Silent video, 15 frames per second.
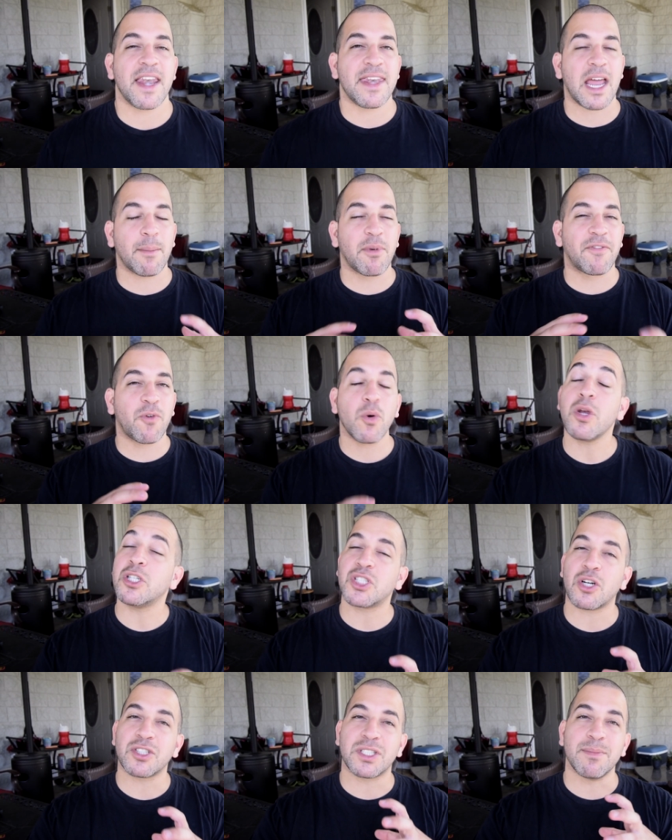Now, before you
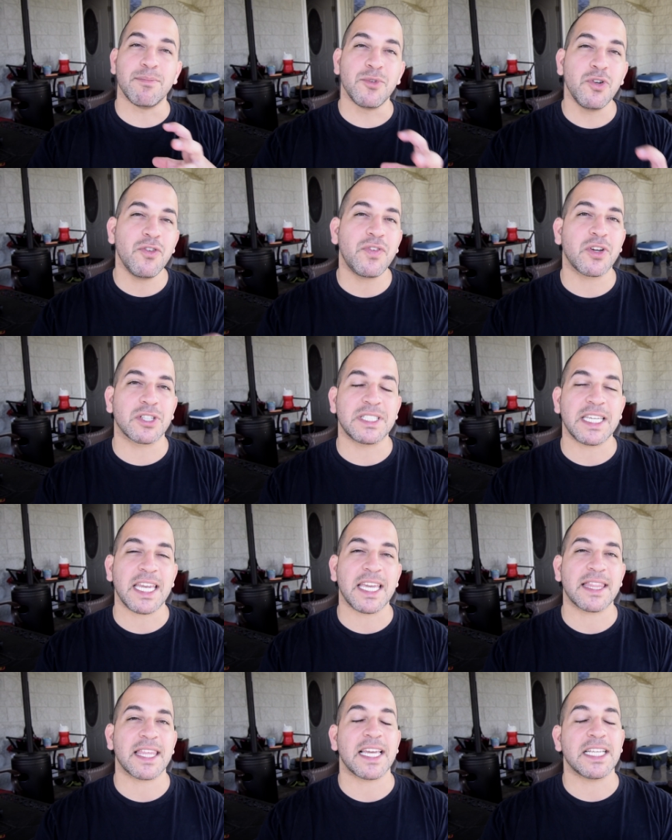start to move your
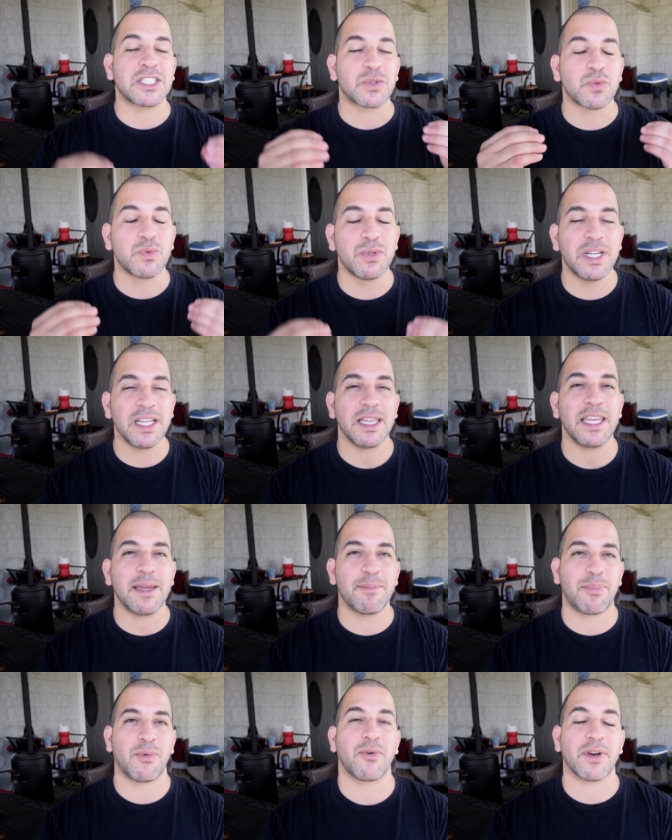teeth, it's really
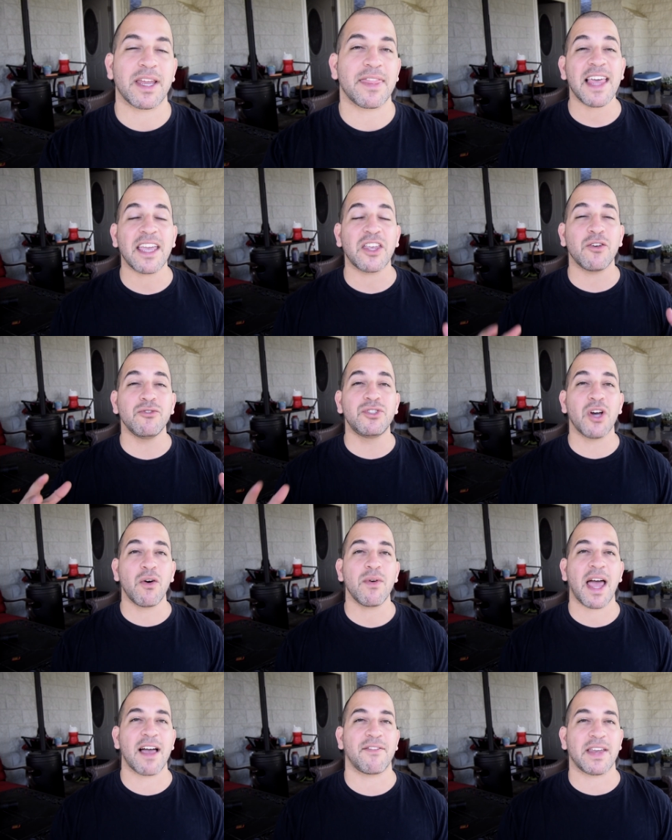important that you
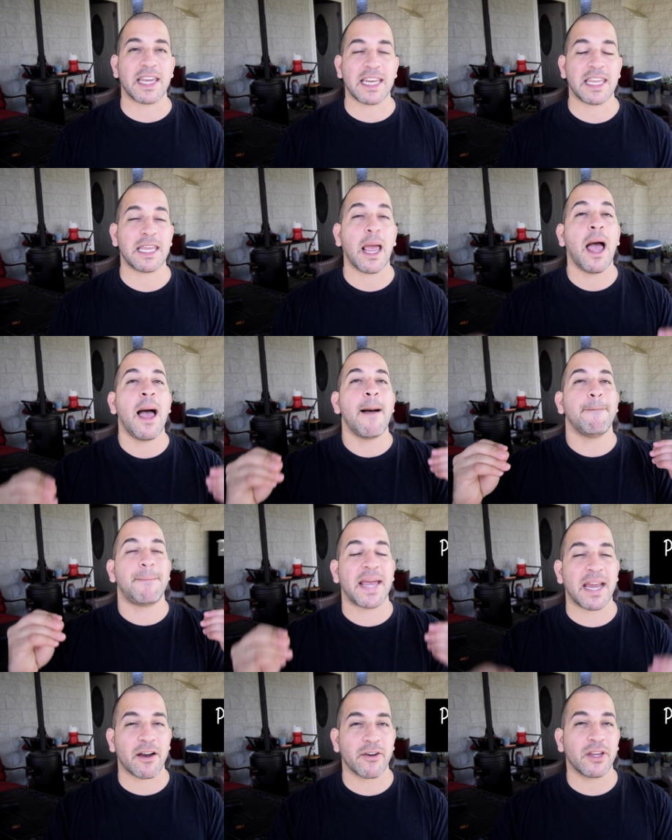don't have any
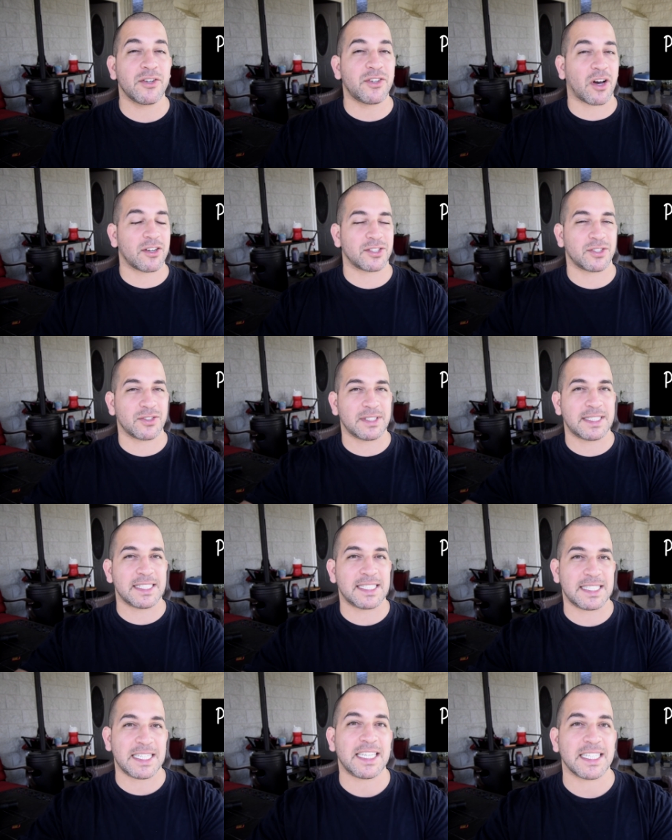periodontal
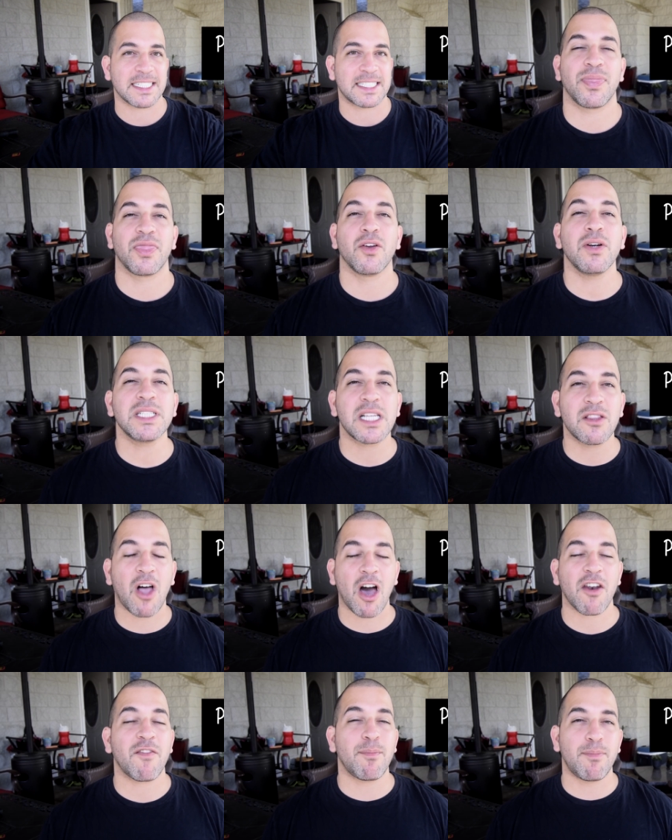disease. There is a
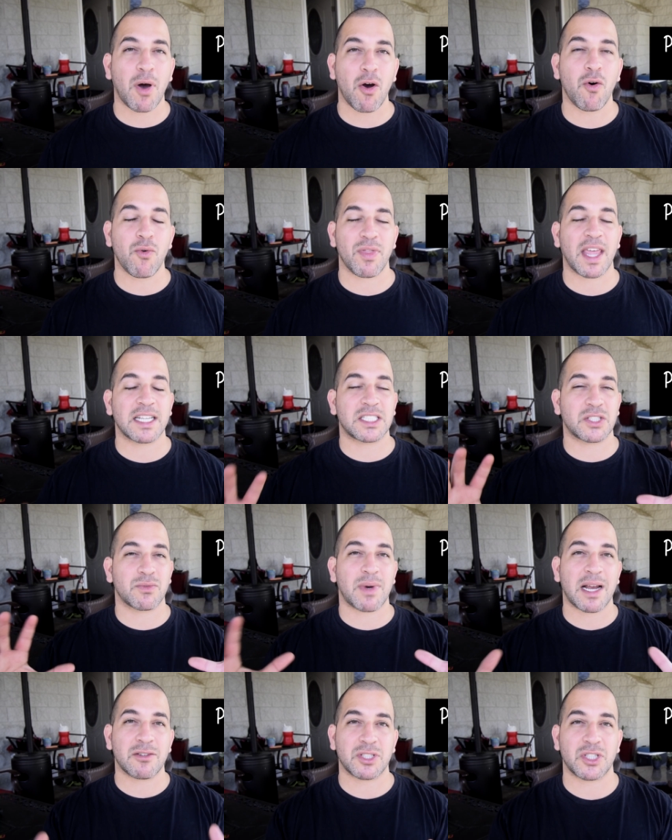lot of bone that
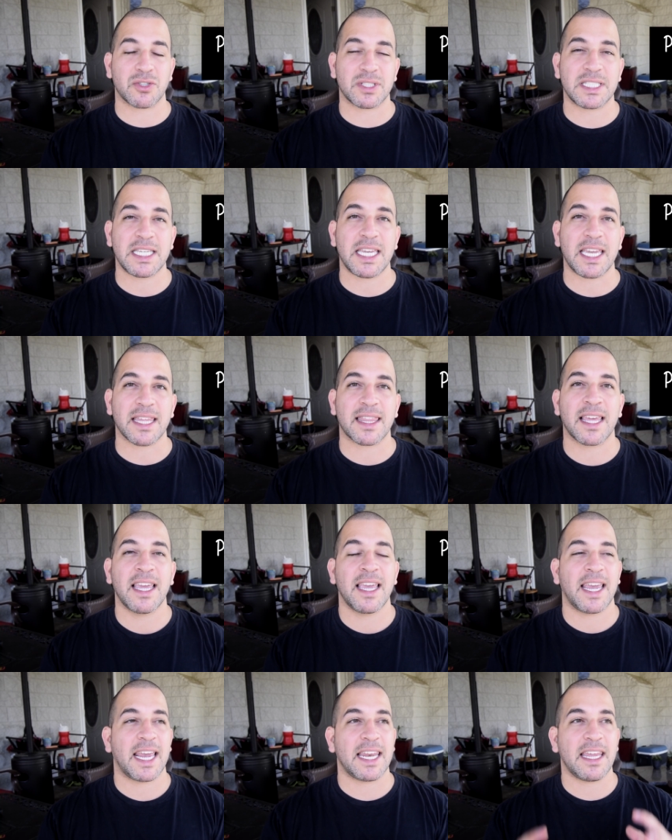surrounds your teeth,
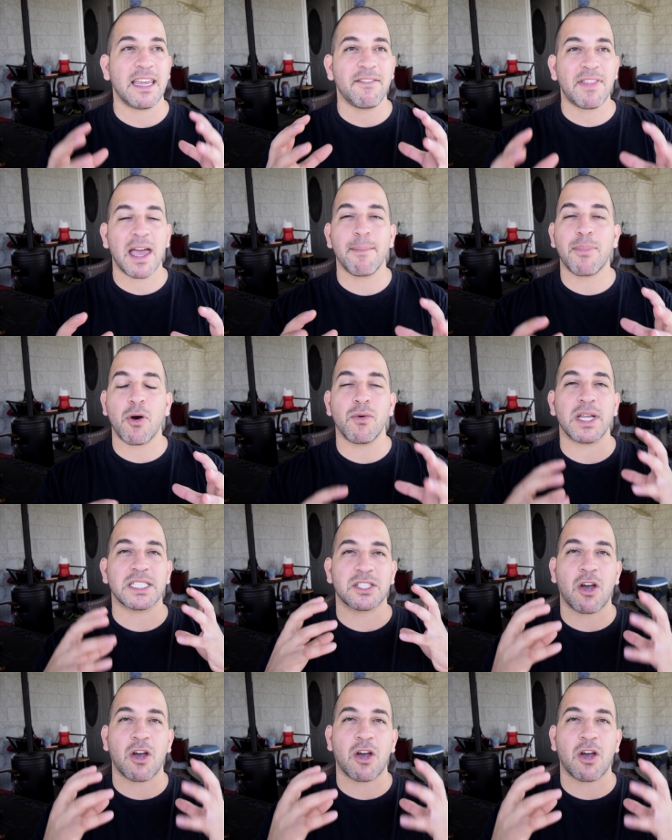and if that bone is